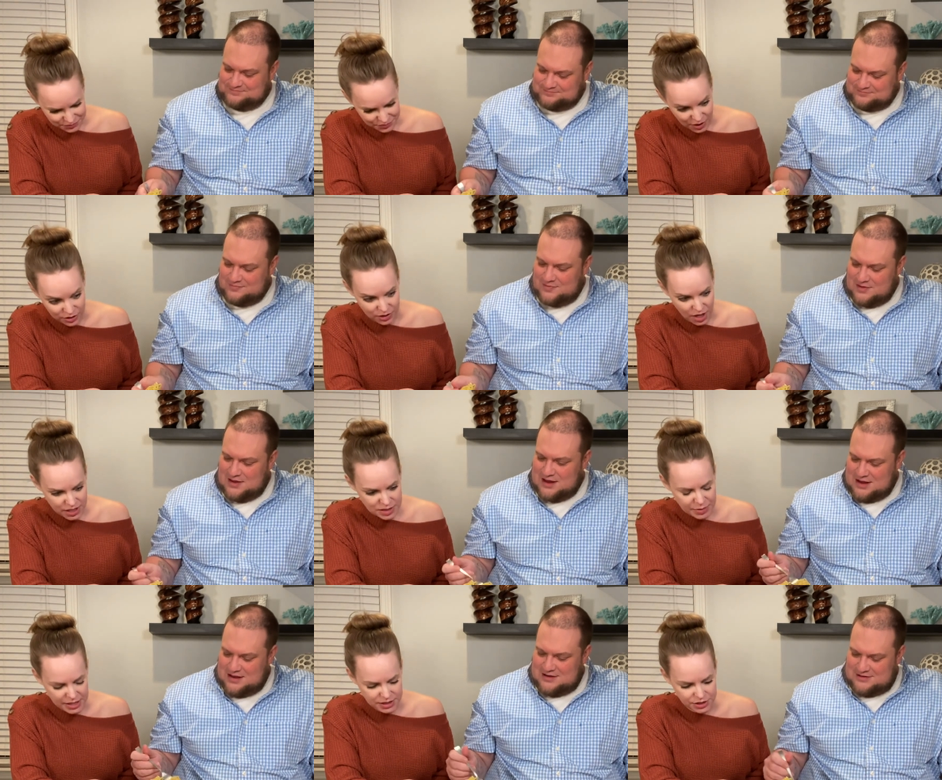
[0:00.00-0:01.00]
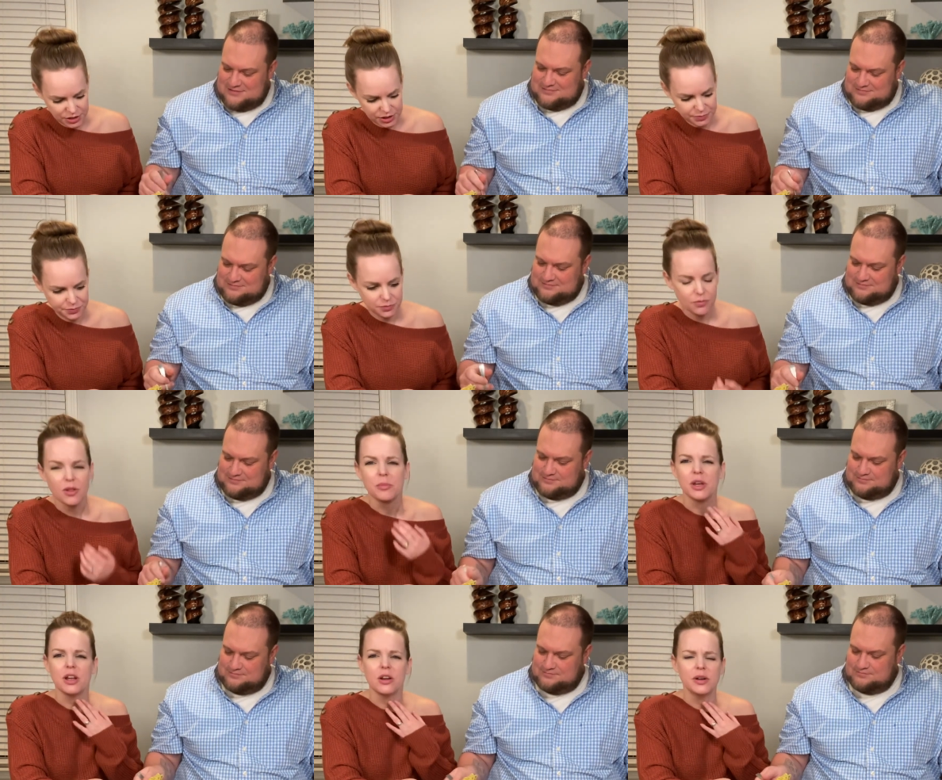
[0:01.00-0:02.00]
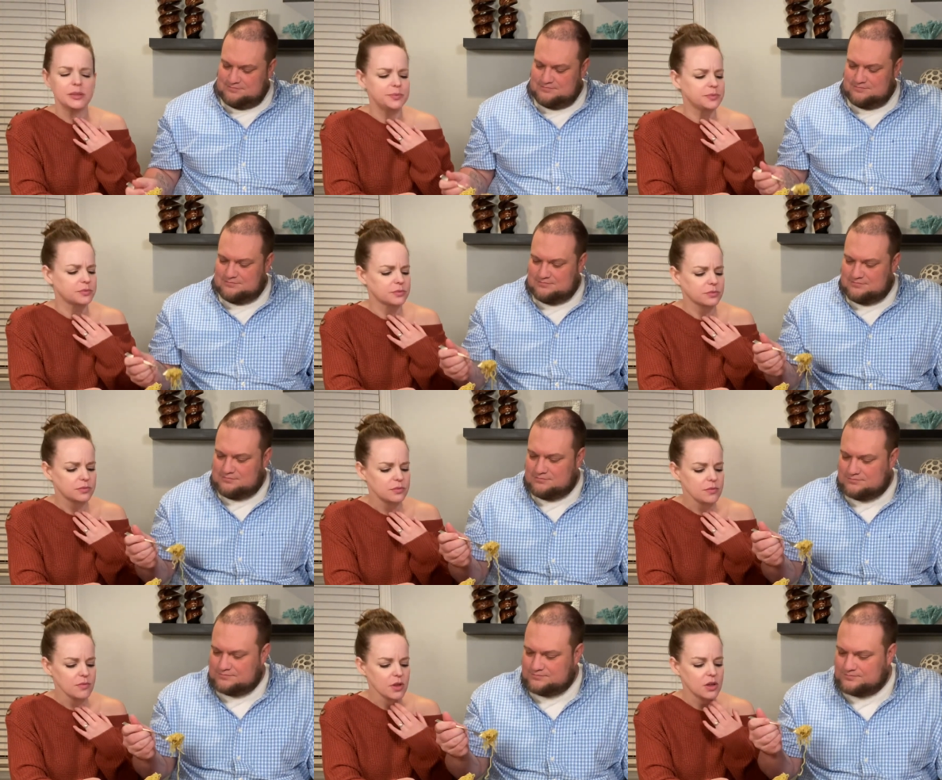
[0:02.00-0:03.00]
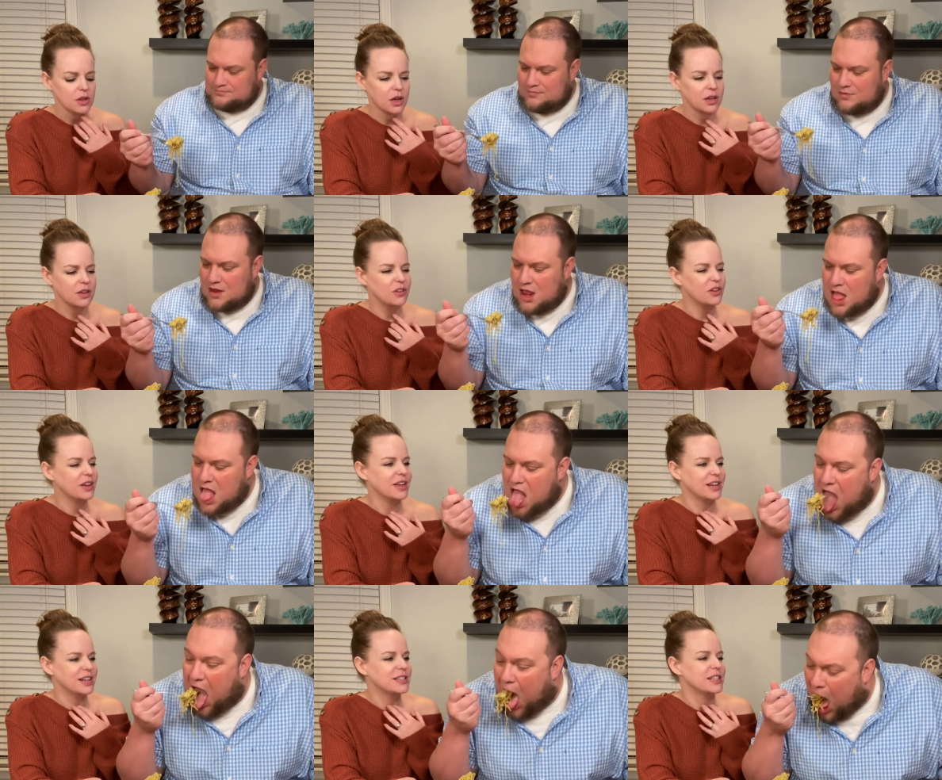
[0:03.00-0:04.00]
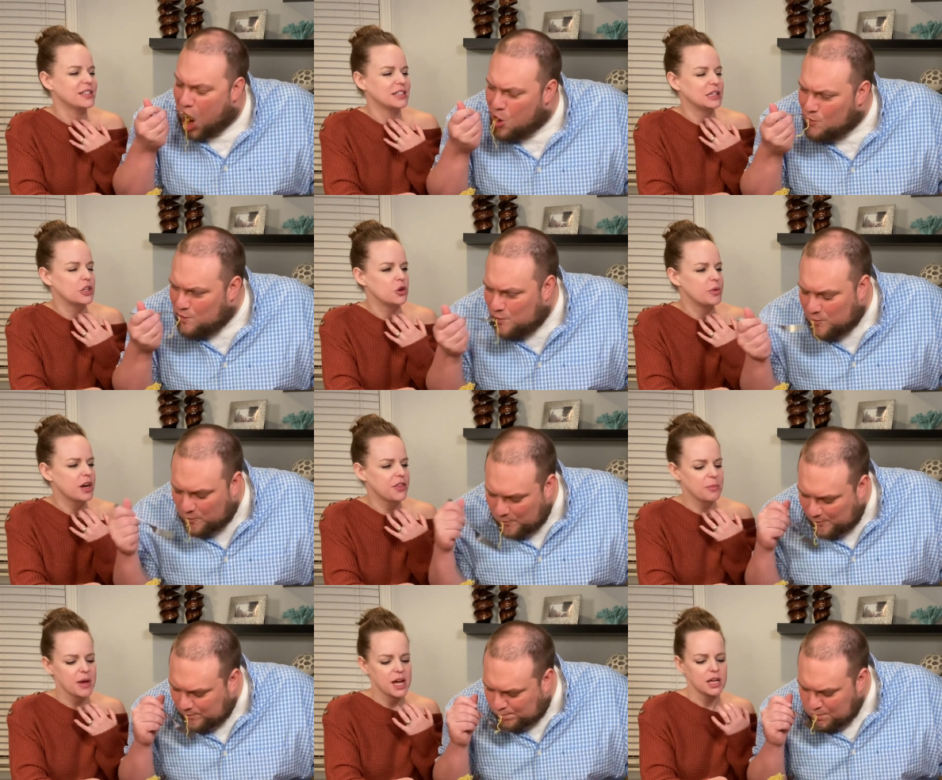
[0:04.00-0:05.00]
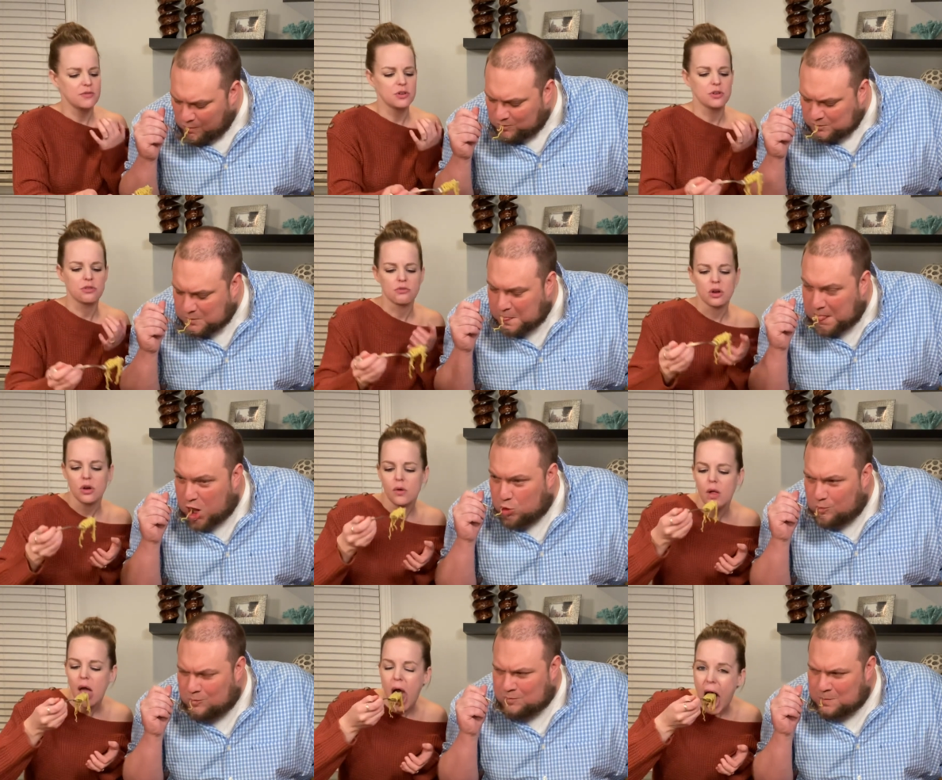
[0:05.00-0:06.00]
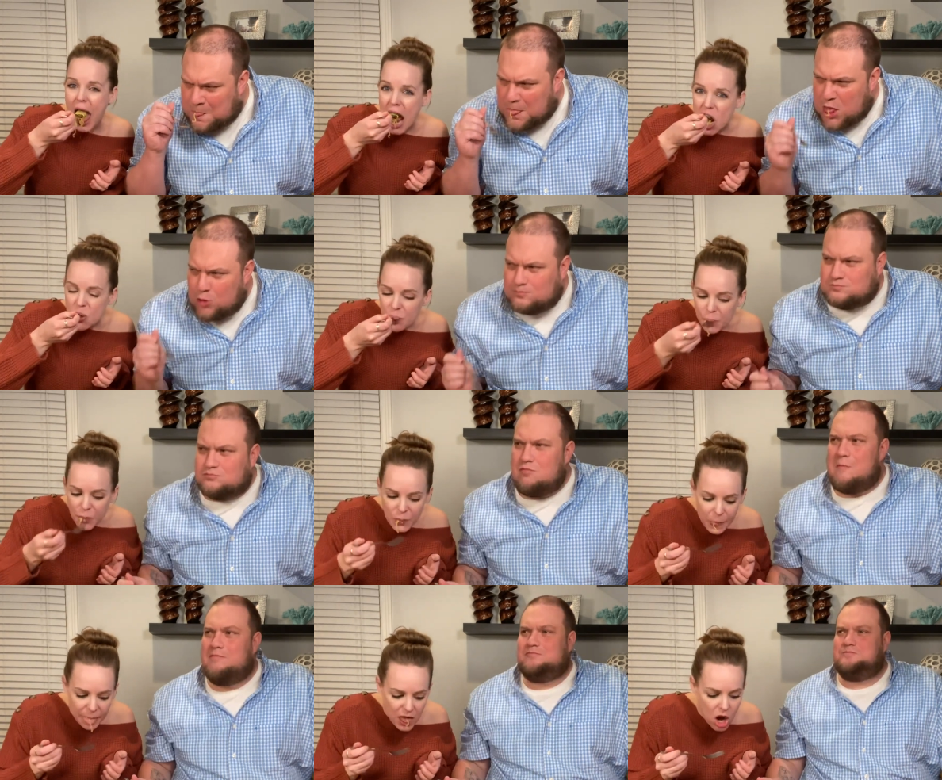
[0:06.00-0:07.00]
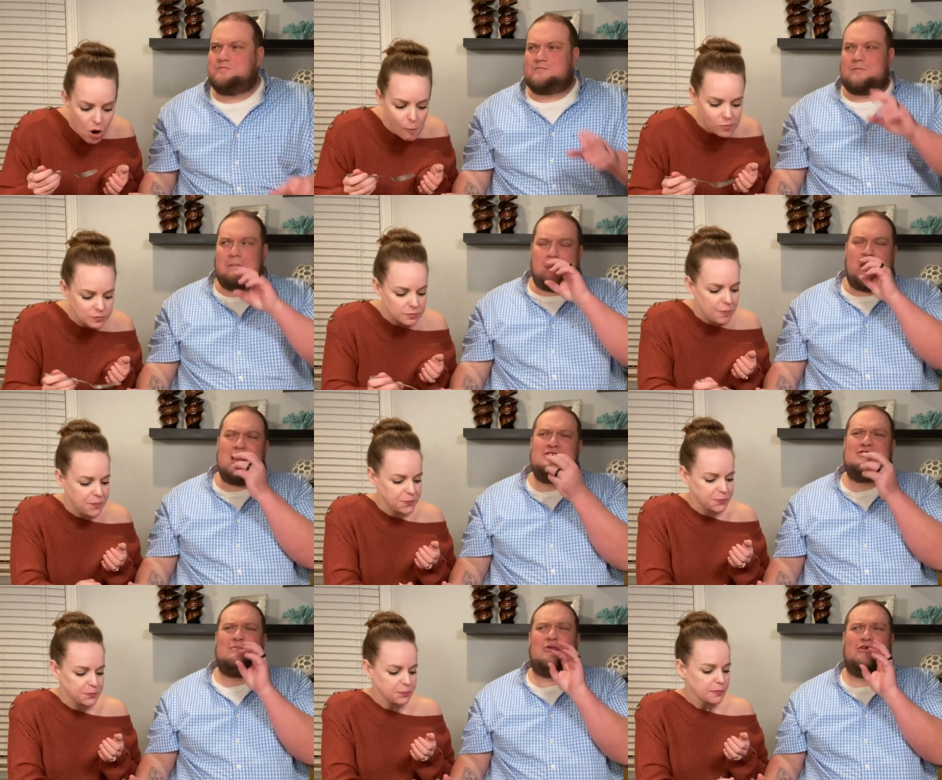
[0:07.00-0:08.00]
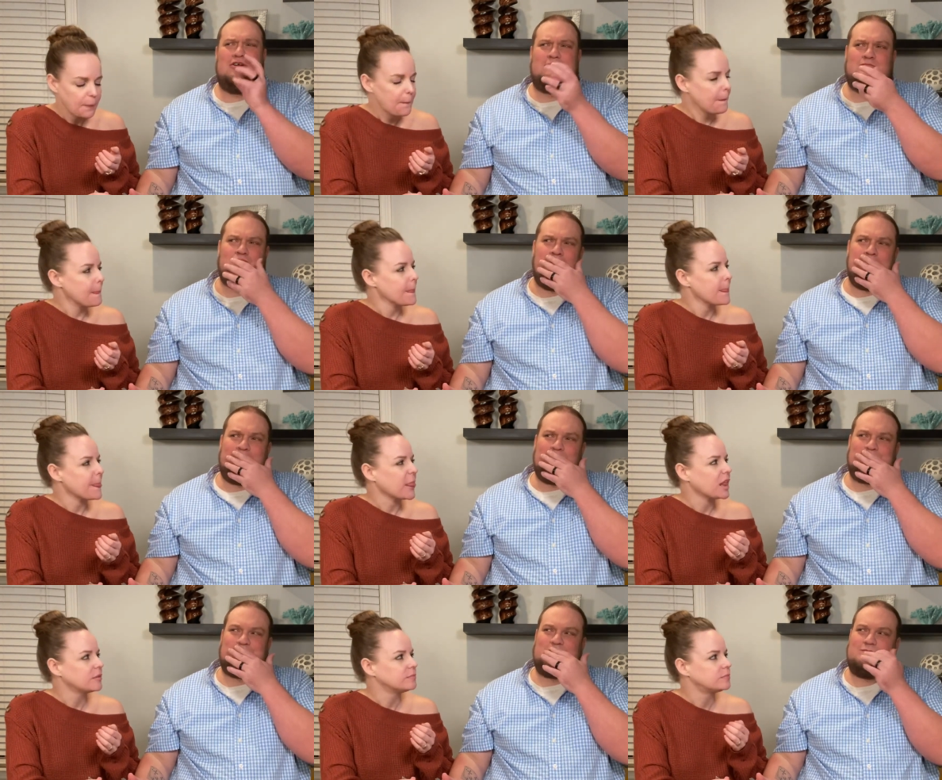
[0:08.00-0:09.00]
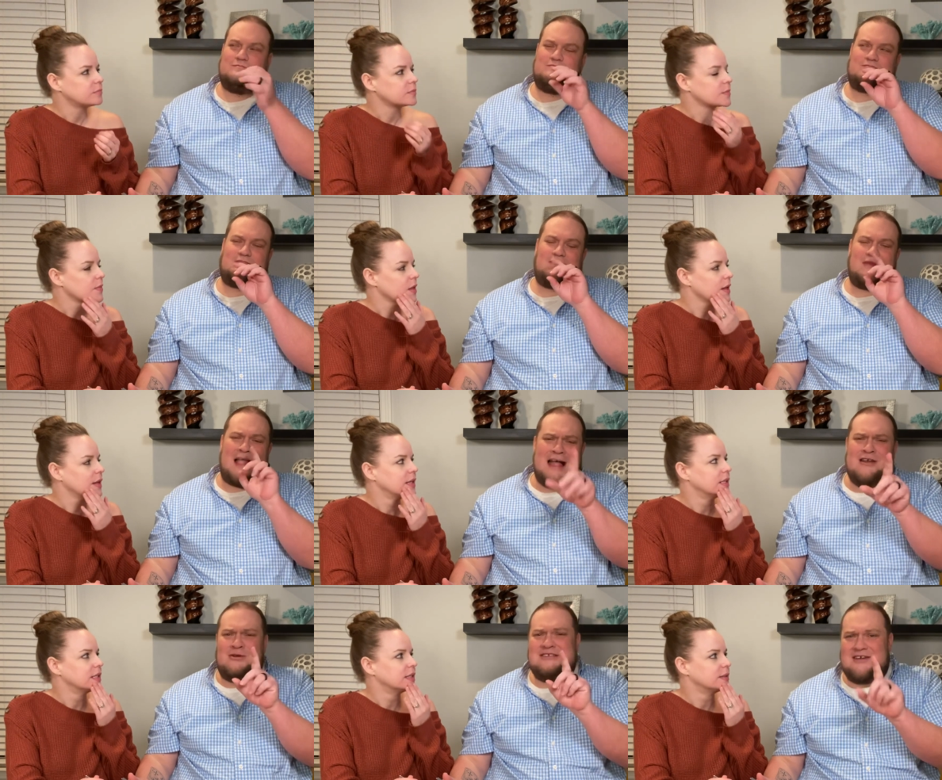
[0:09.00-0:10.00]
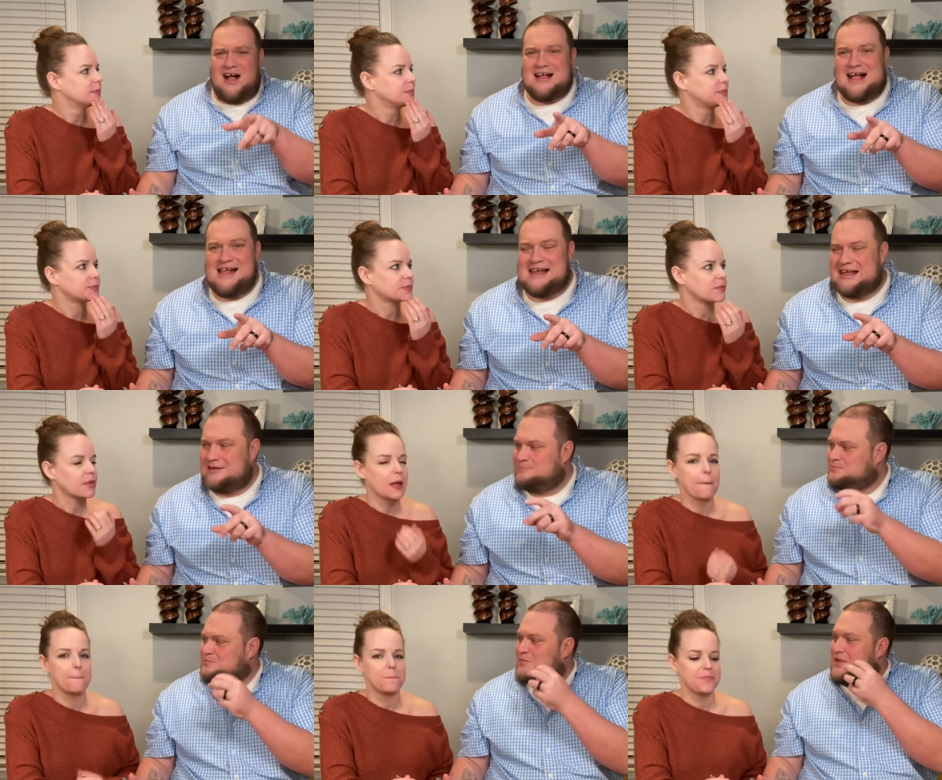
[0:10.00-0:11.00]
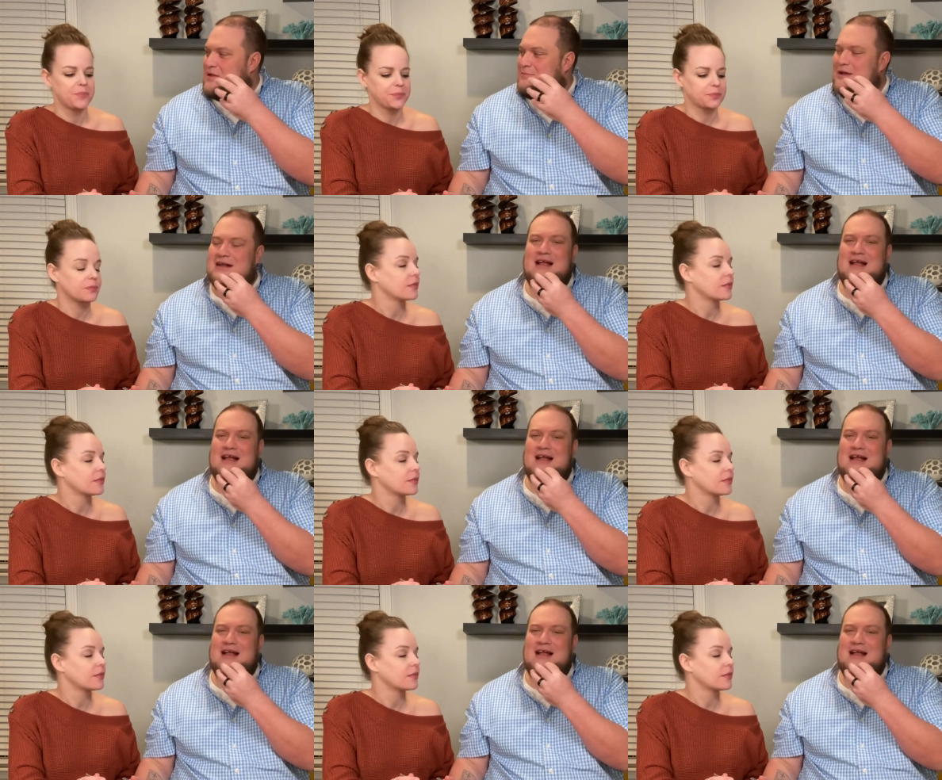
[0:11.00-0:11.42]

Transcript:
Speaker 1: a lot spicier, but you know what? I, you can kind of taste a little bit on the back of your throat.
Speaker 2: Mm-hmm. It's similar. I know it's not cayenne, but it mm. kind of